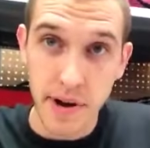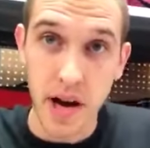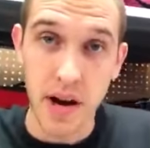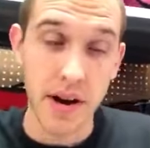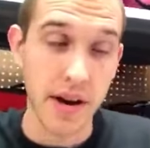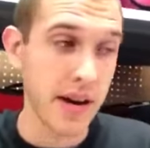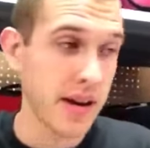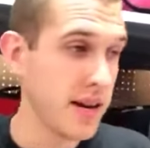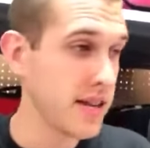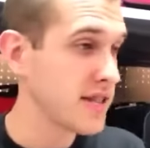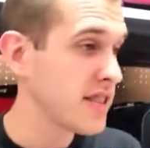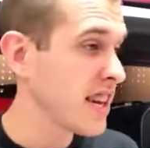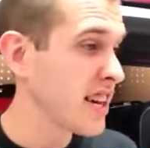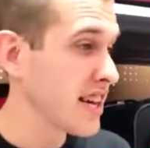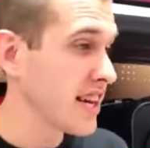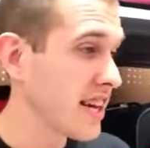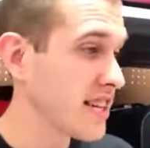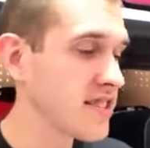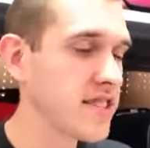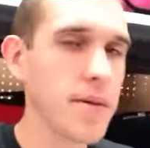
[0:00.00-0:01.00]
about it. And it's
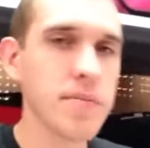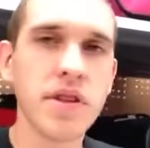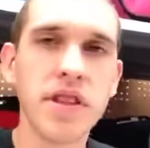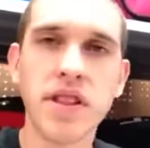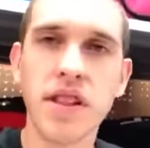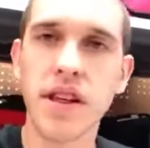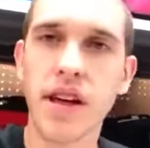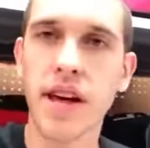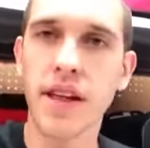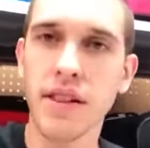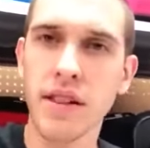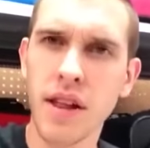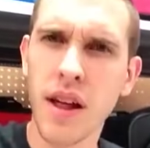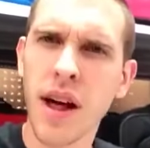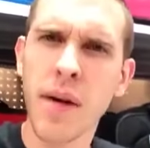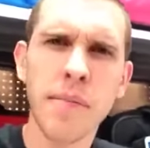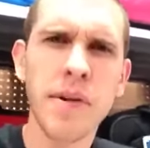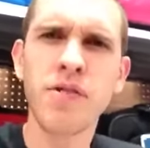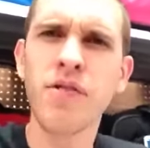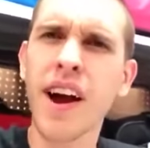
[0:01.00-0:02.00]
like, it's something that,
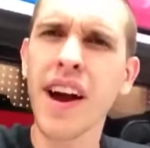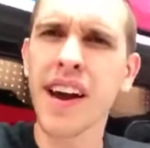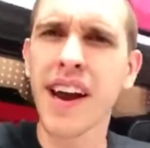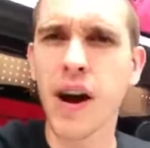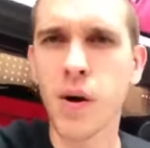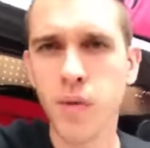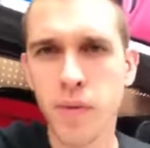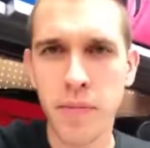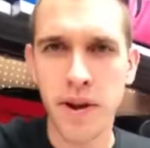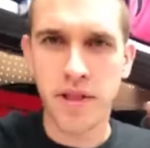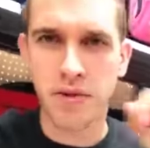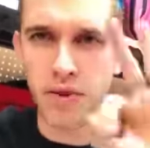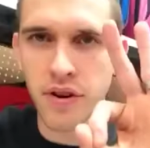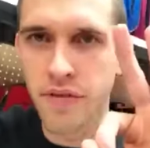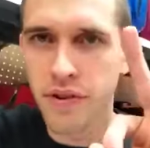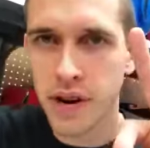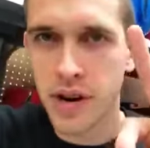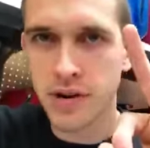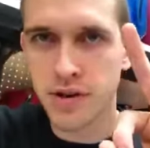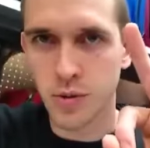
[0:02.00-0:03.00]
I mean, right now we make three
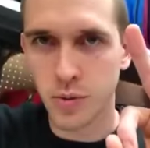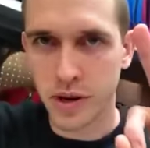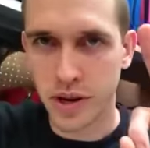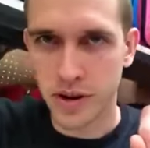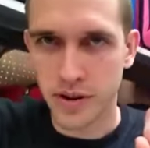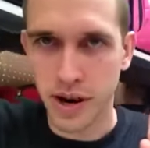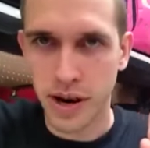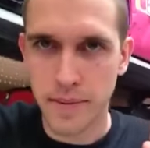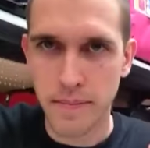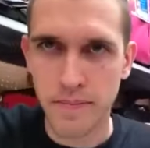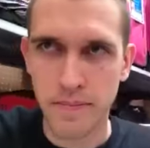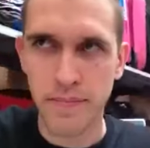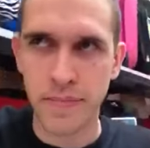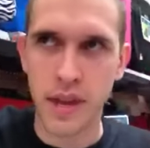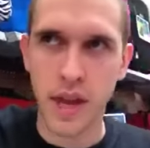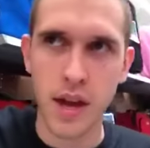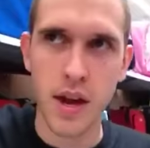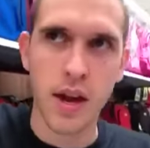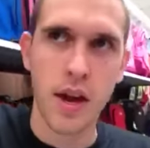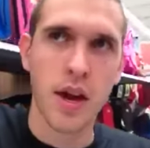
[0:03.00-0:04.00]
videos a week, right?
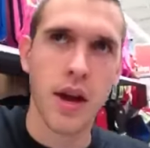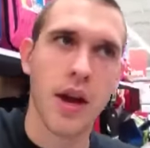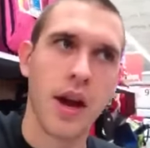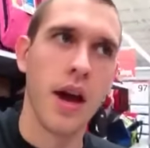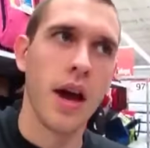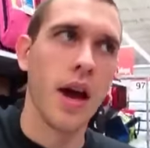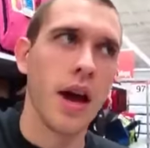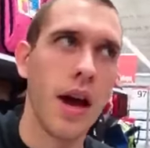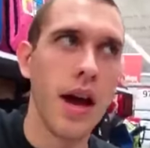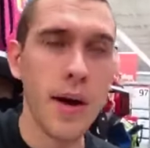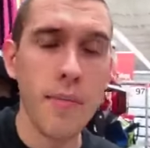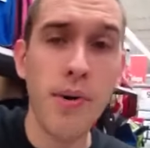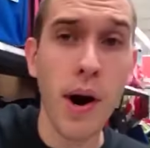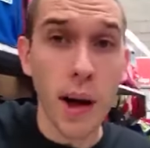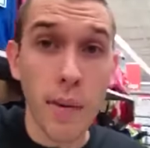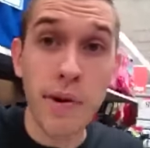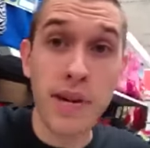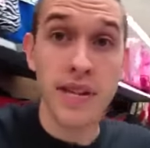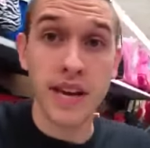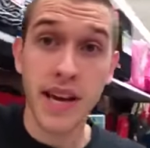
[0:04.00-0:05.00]
It
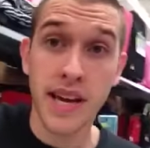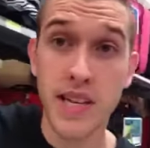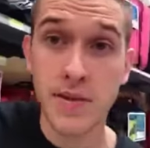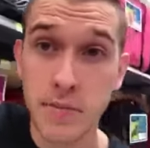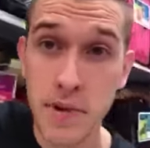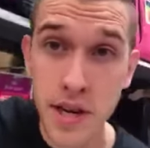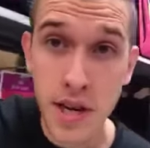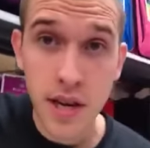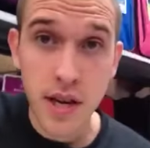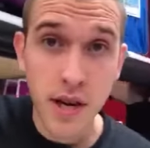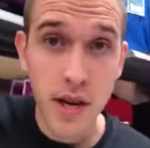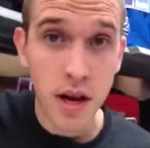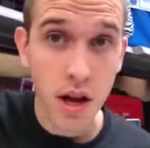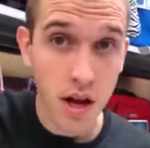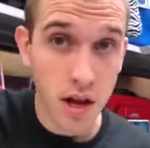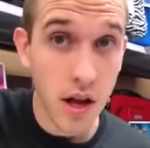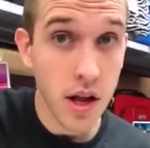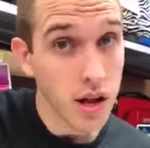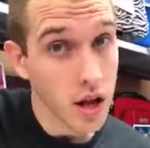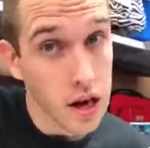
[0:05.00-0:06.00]
probably takes me
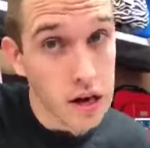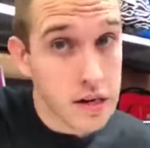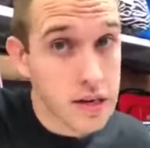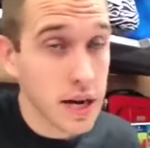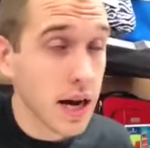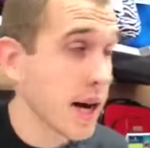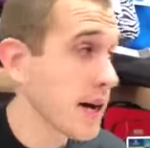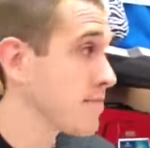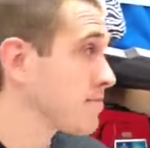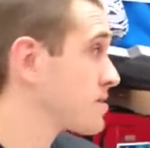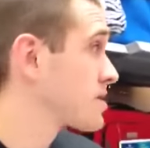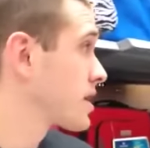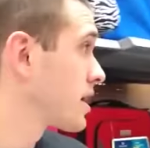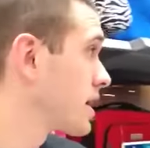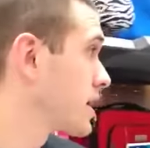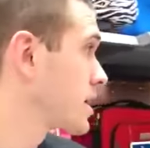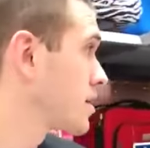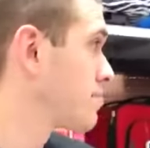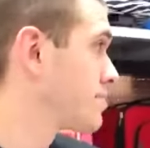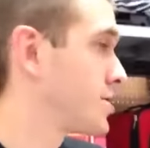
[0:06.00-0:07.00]
a lot of times,
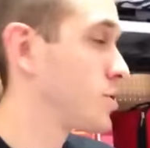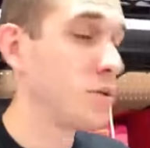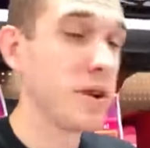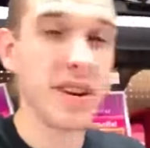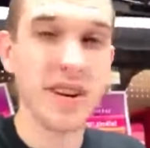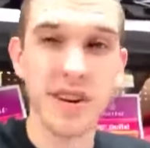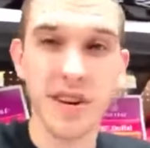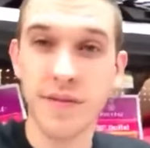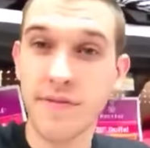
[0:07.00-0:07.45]
like between